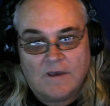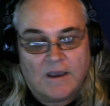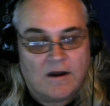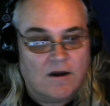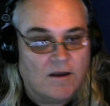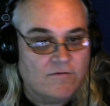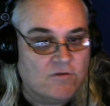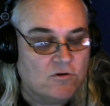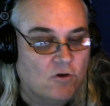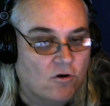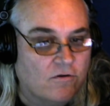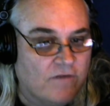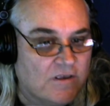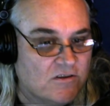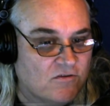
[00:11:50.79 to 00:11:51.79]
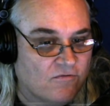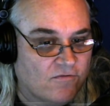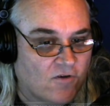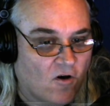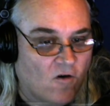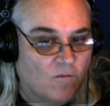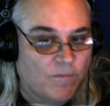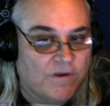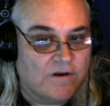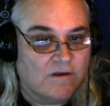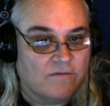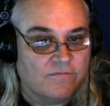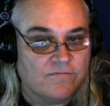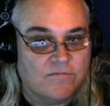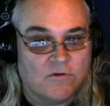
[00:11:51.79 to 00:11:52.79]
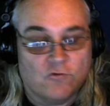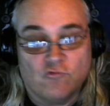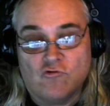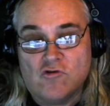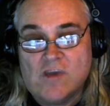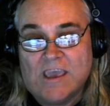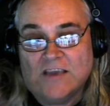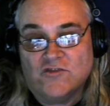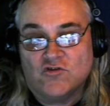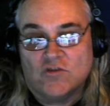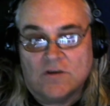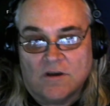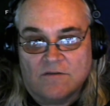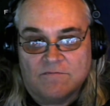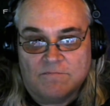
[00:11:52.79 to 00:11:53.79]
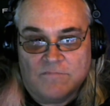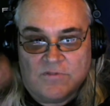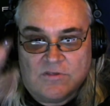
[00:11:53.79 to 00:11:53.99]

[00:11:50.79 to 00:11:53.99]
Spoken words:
I'd love to know of his involvement of the creation of